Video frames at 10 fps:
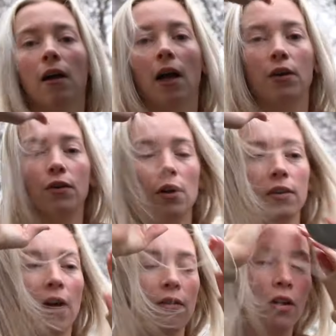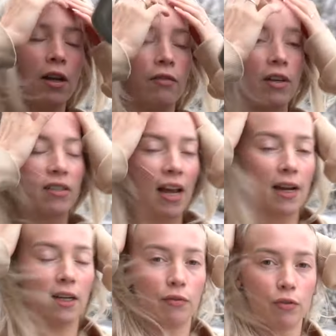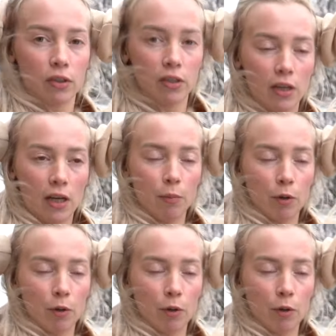I do not have a lot of anxiety for today